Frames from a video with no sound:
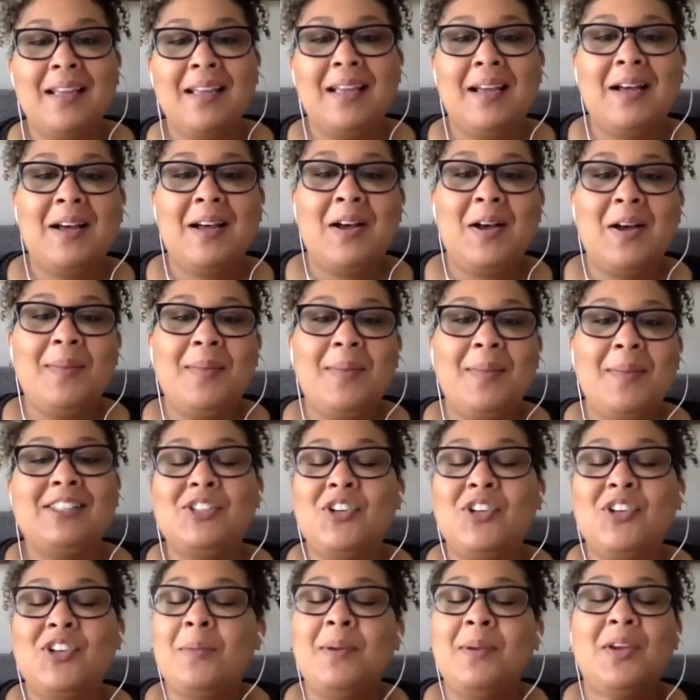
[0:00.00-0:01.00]
Um, it's
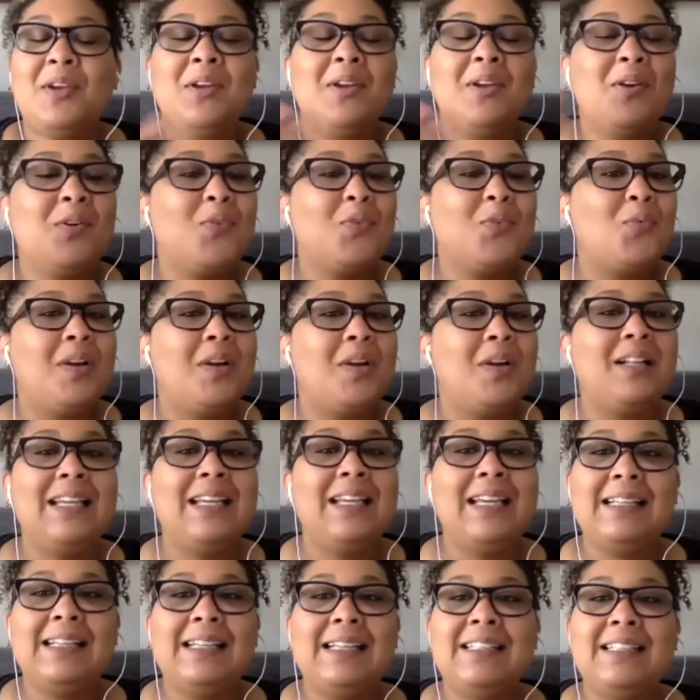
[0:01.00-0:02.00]
going to be really
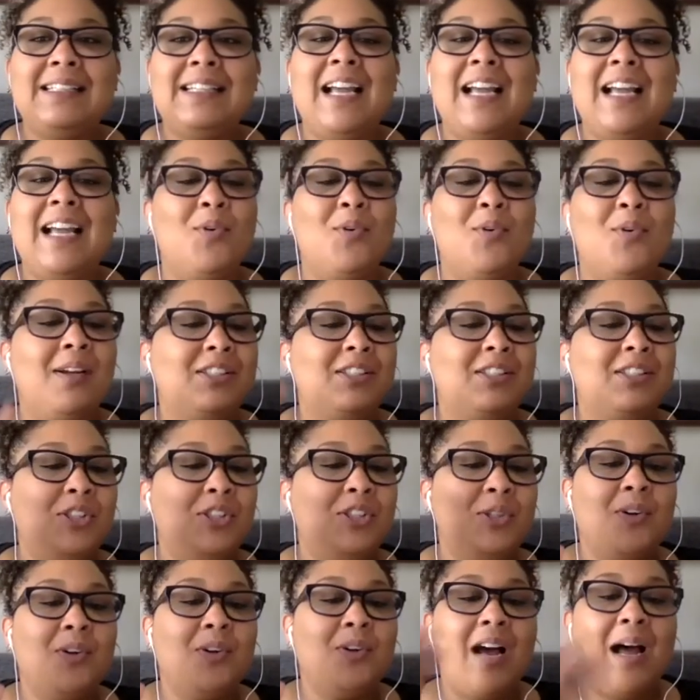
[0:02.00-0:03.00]
easy. I'm going
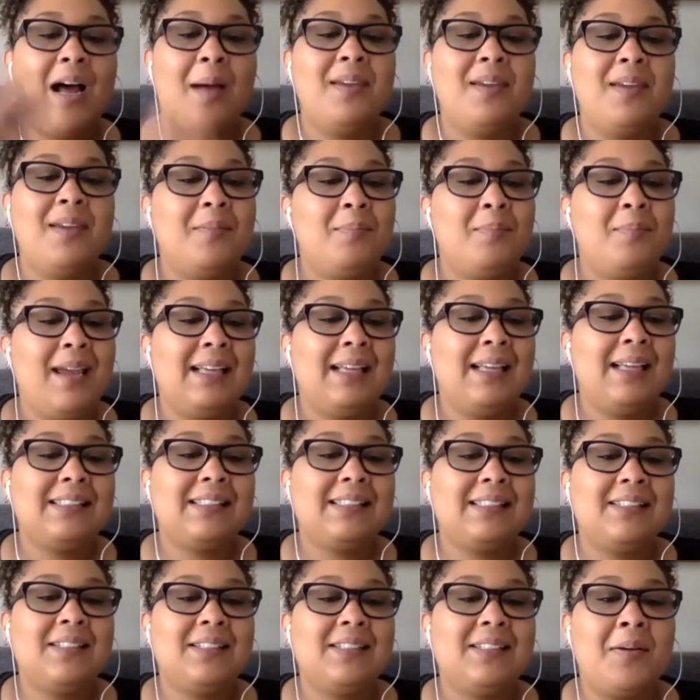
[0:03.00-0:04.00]
to copy and
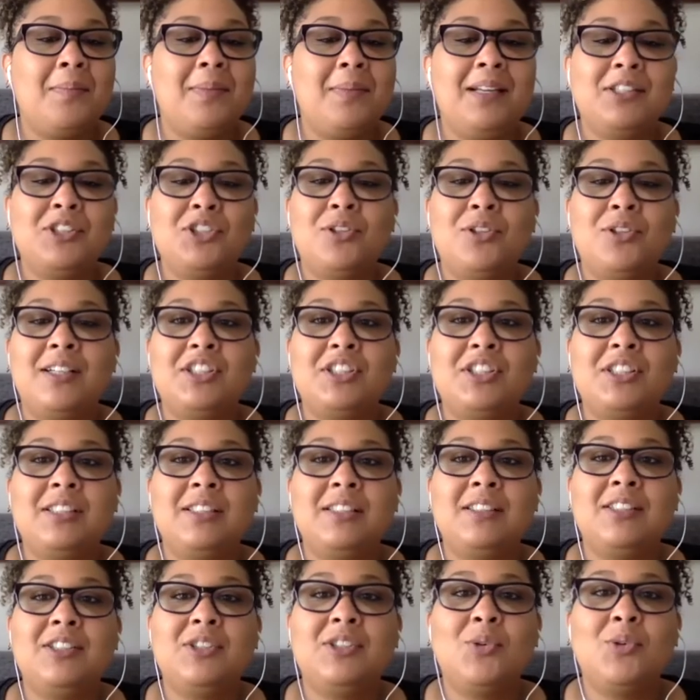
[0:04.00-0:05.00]
paste some
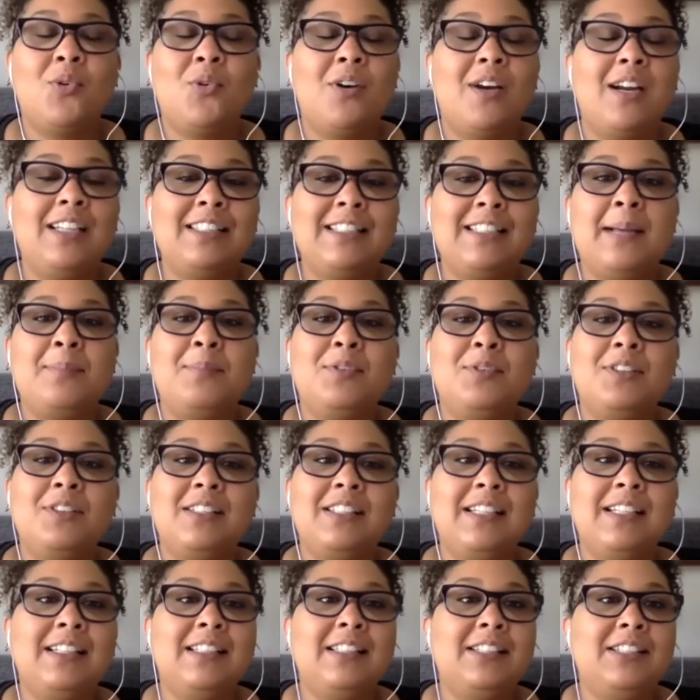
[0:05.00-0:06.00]
instructions or examples
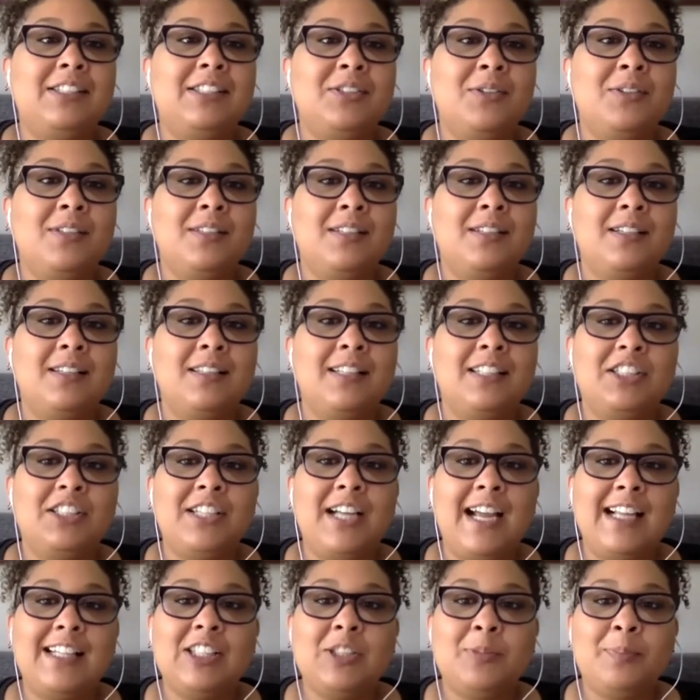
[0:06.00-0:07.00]
into the, the
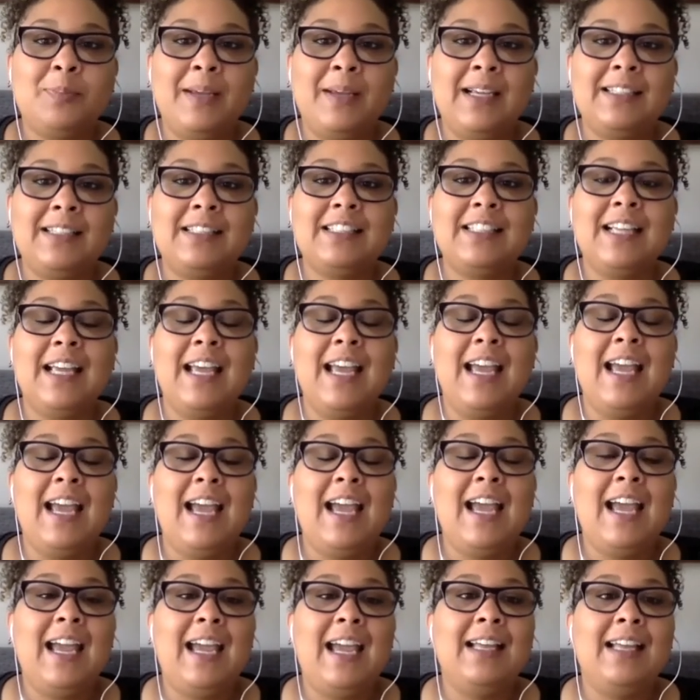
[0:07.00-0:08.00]
chat space.
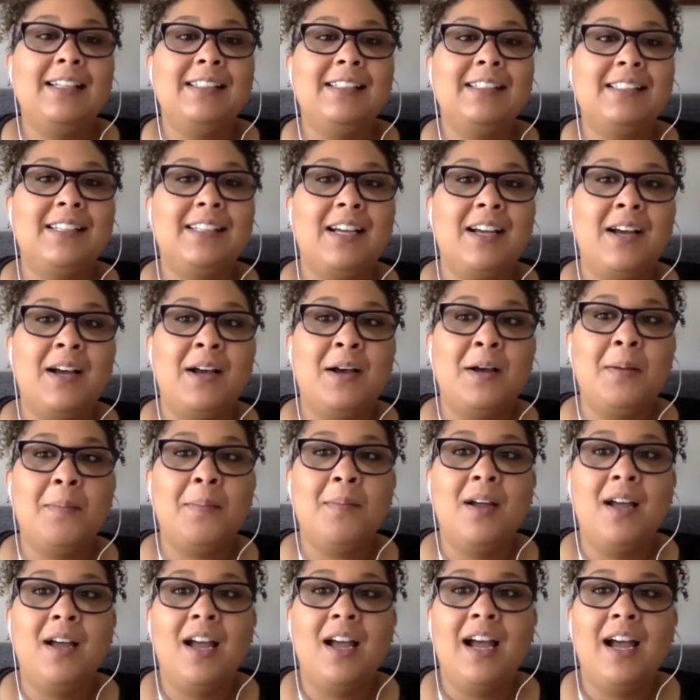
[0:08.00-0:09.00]
And um,
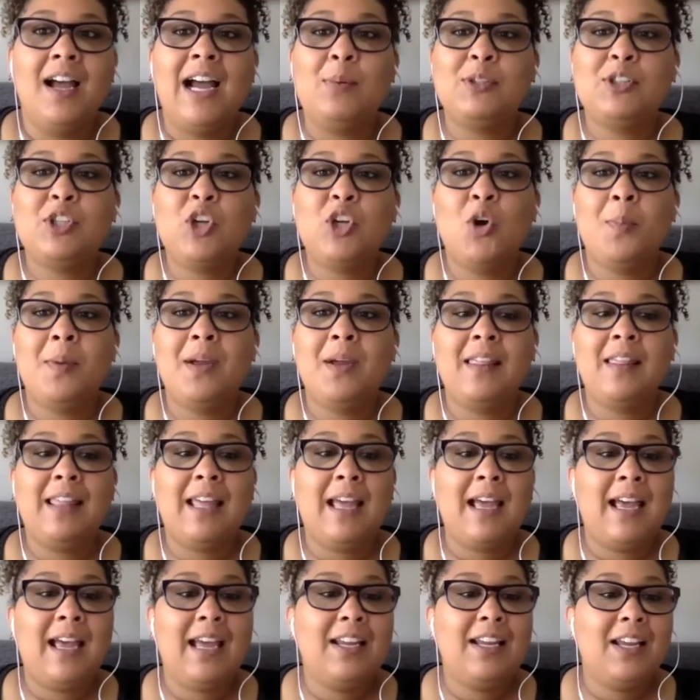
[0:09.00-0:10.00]
I was hoping
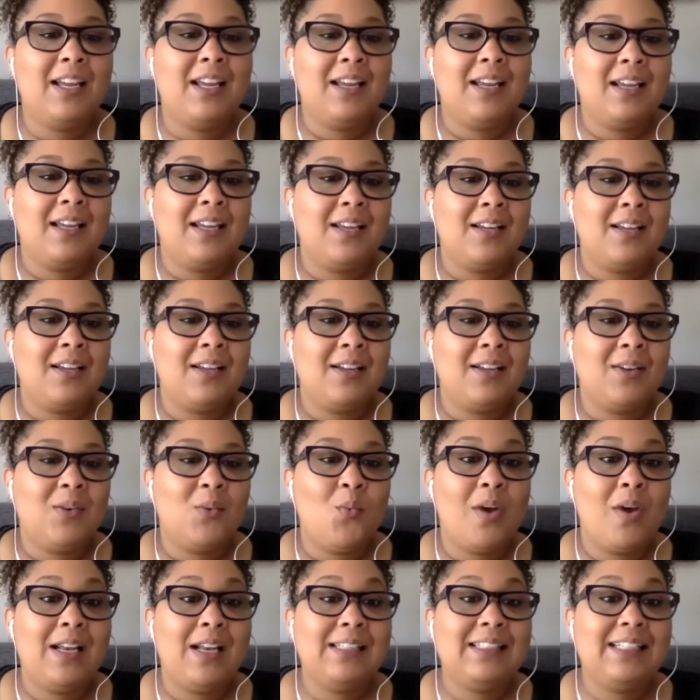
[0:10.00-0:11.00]
that
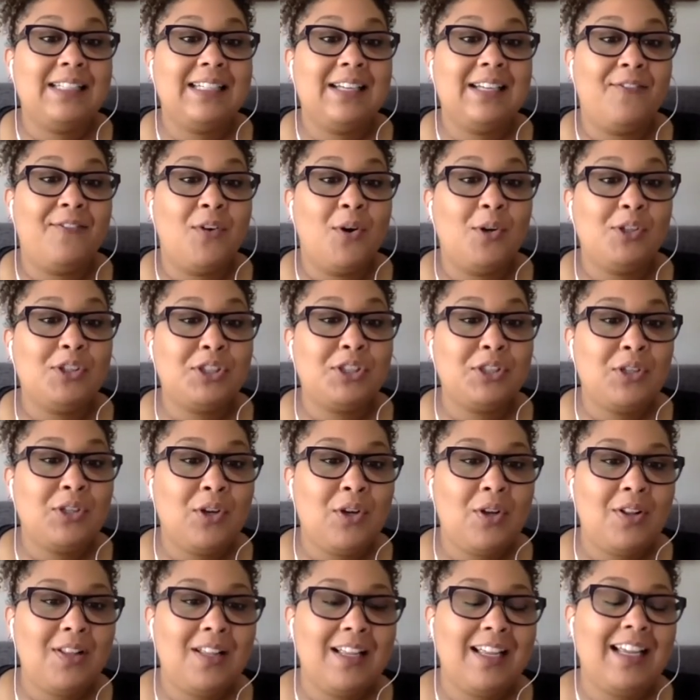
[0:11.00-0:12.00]
what is a
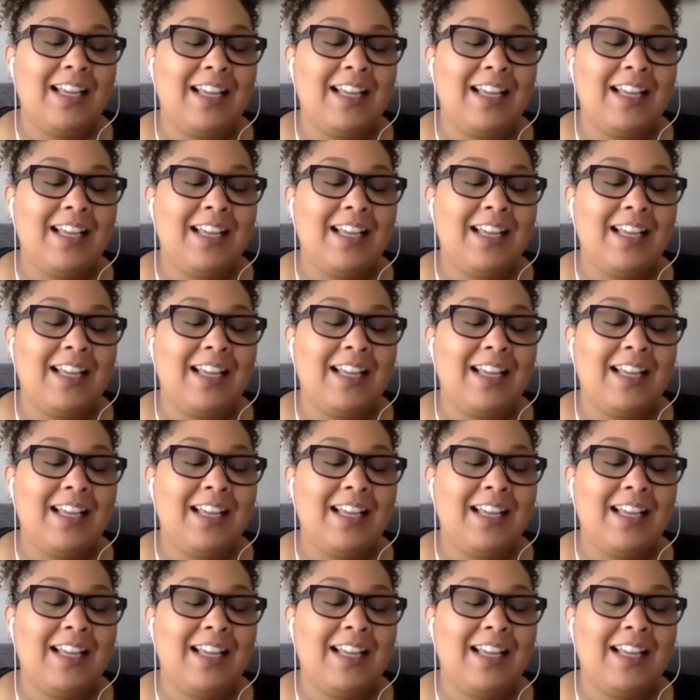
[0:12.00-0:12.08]
devotional?